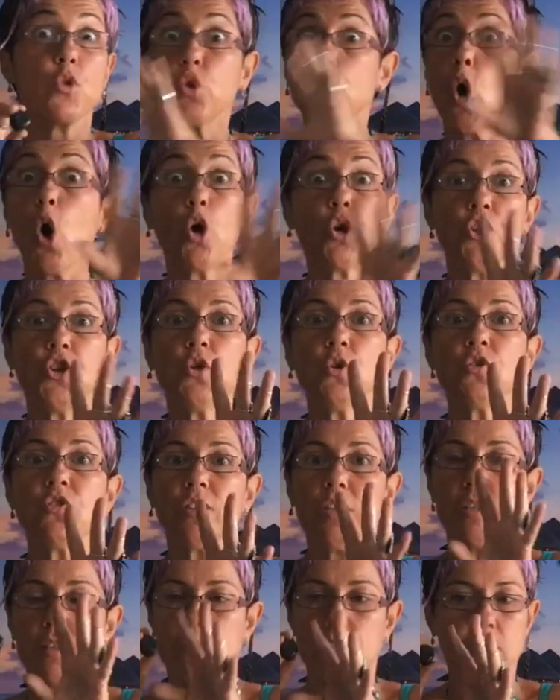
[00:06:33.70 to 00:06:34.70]
Don't use
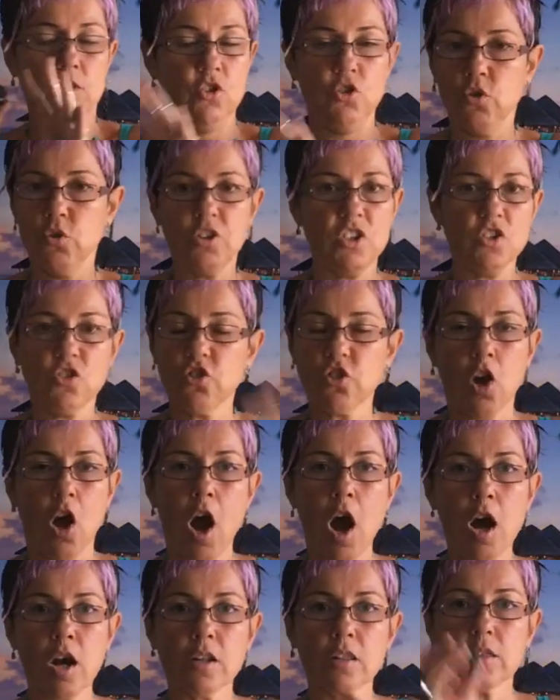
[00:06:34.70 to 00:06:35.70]
it. You
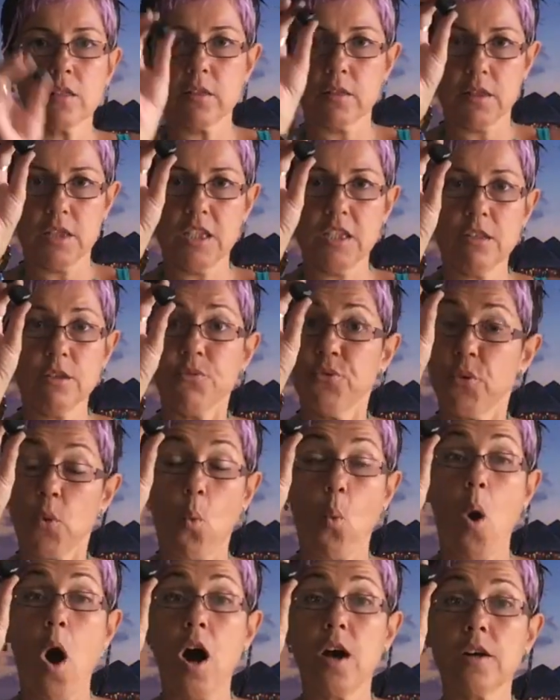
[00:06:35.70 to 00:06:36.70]
discard this for
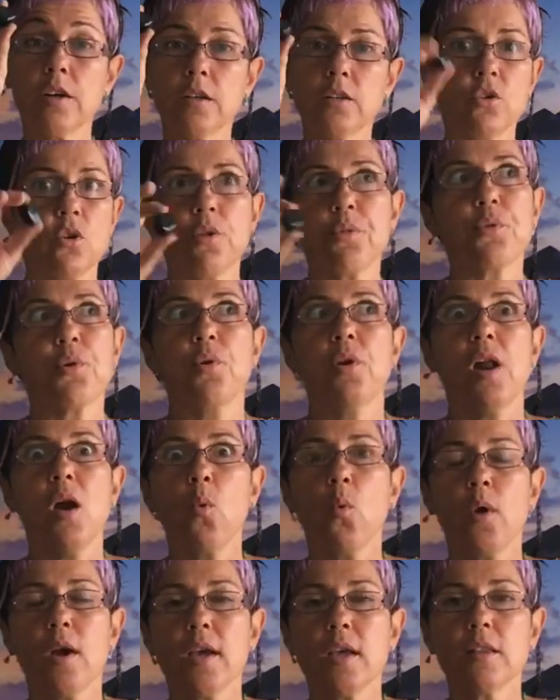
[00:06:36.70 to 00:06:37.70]
water, don't throw it
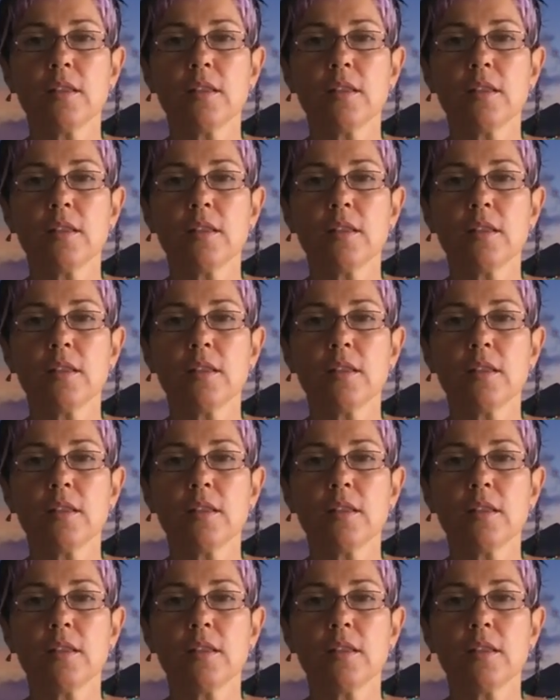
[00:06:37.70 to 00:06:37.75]
away.